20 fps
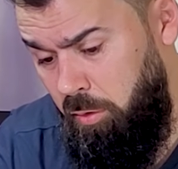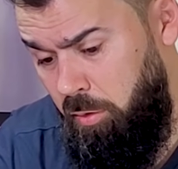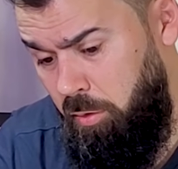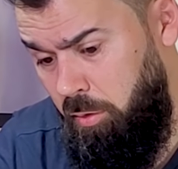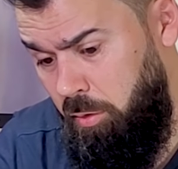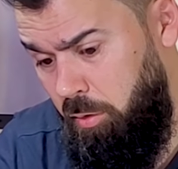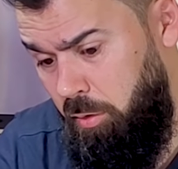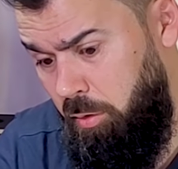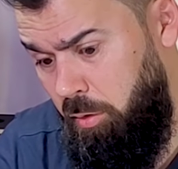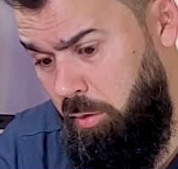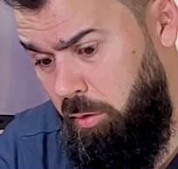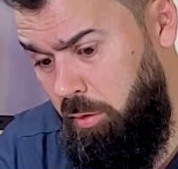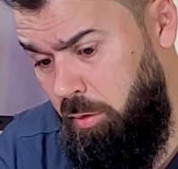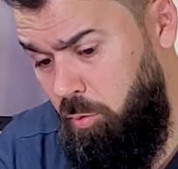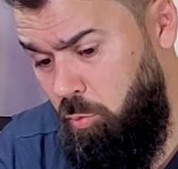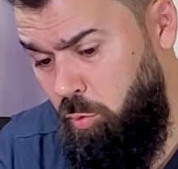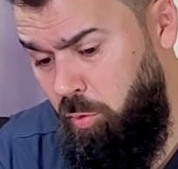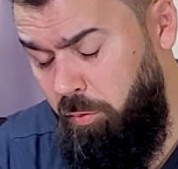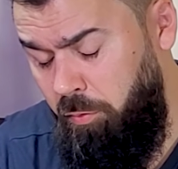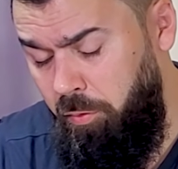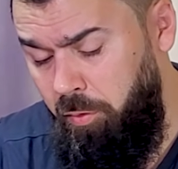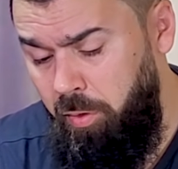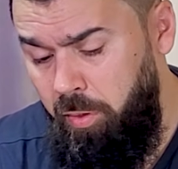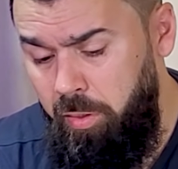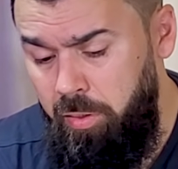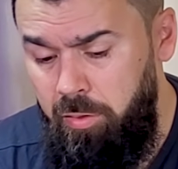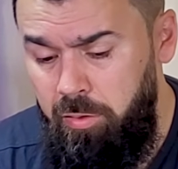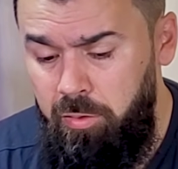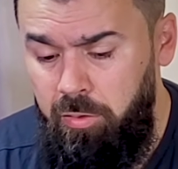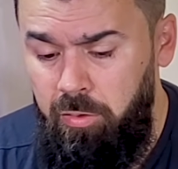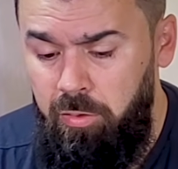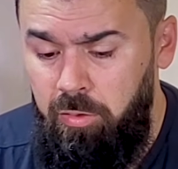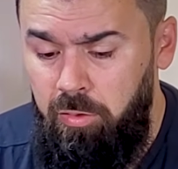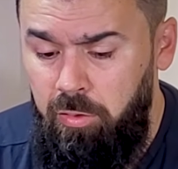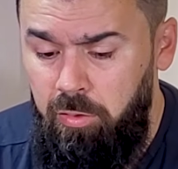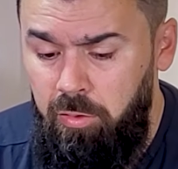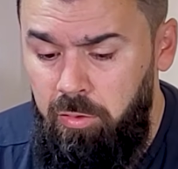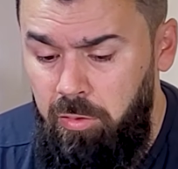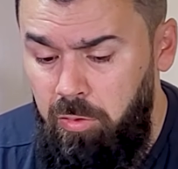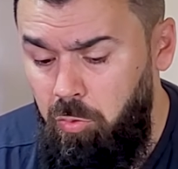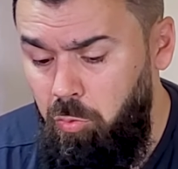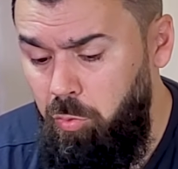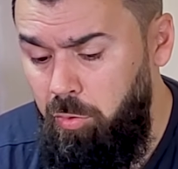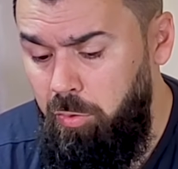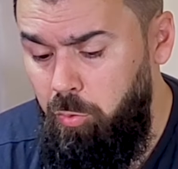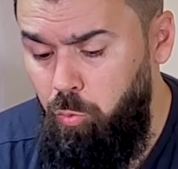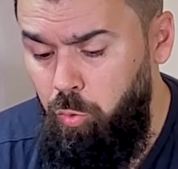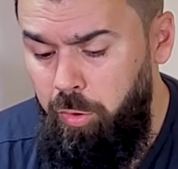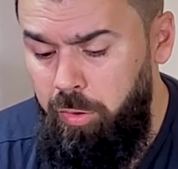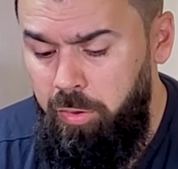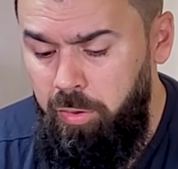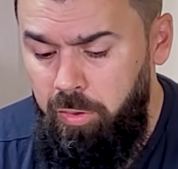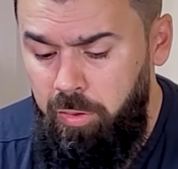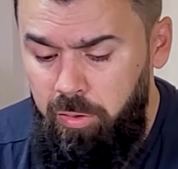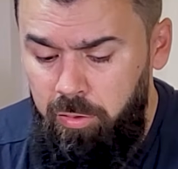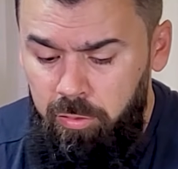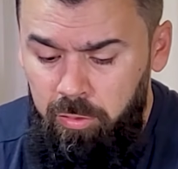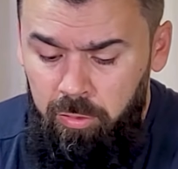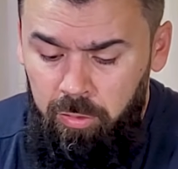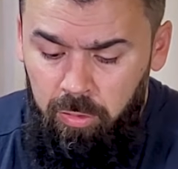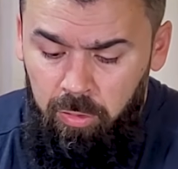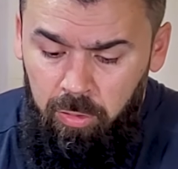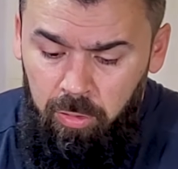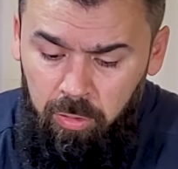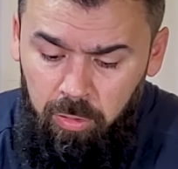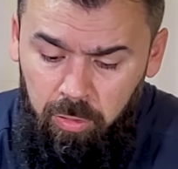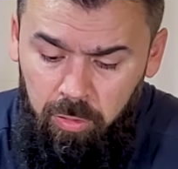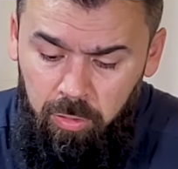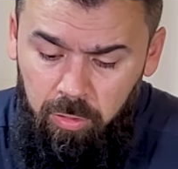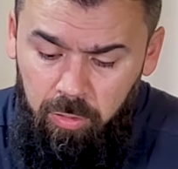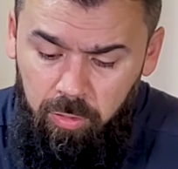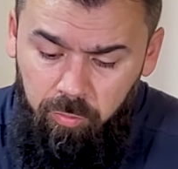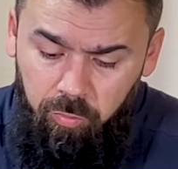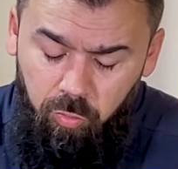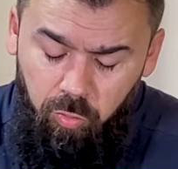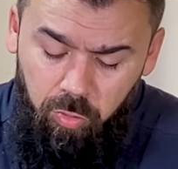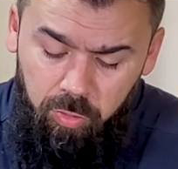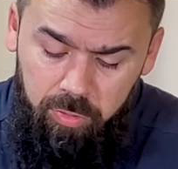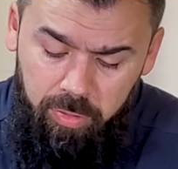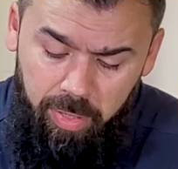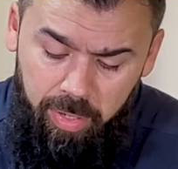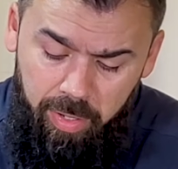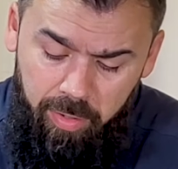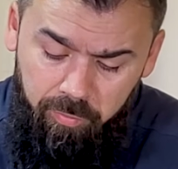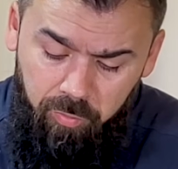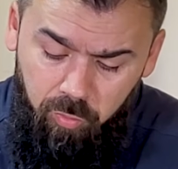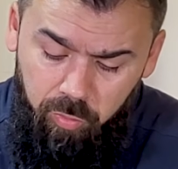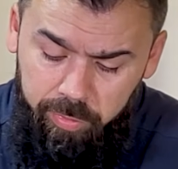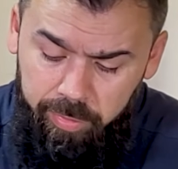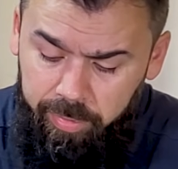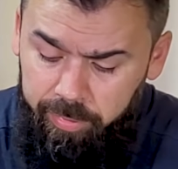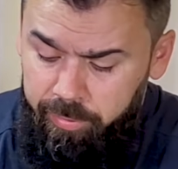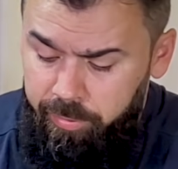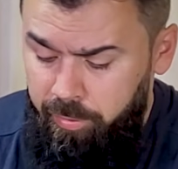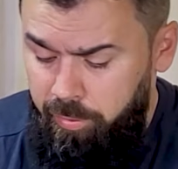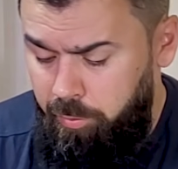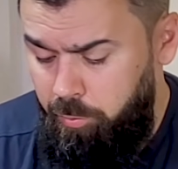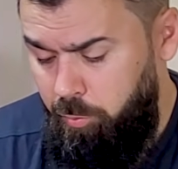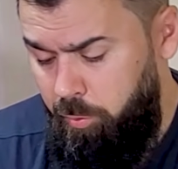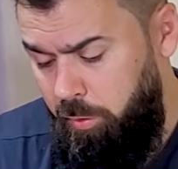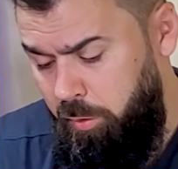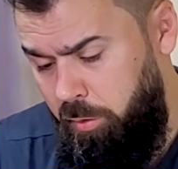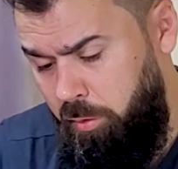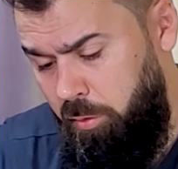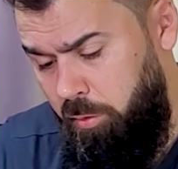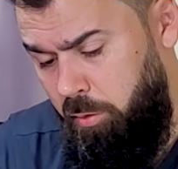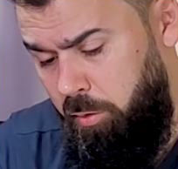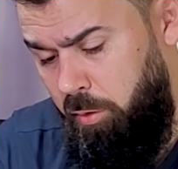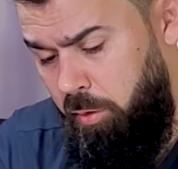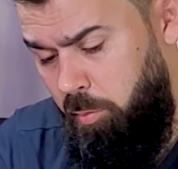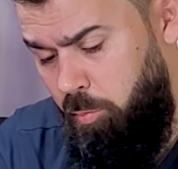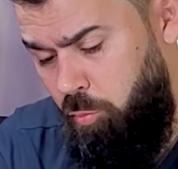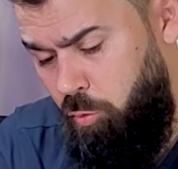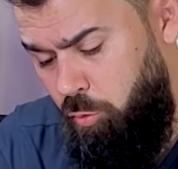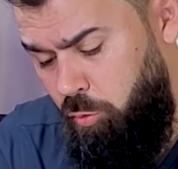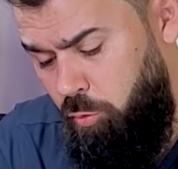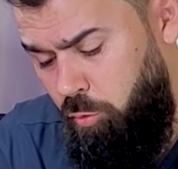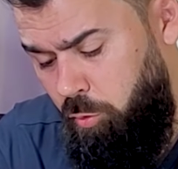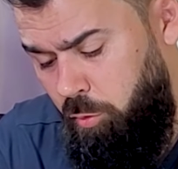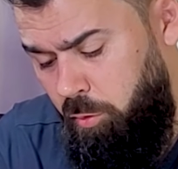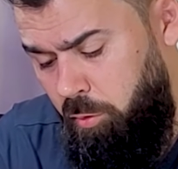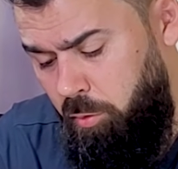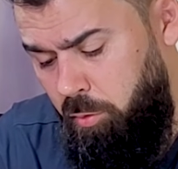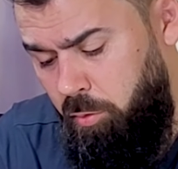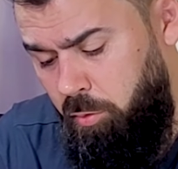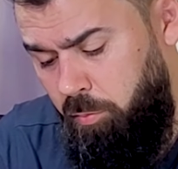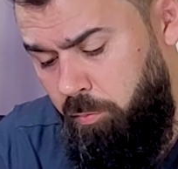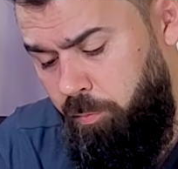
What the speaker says: woofers, a good tweeter. Of course, I have connected with the Bluetooth.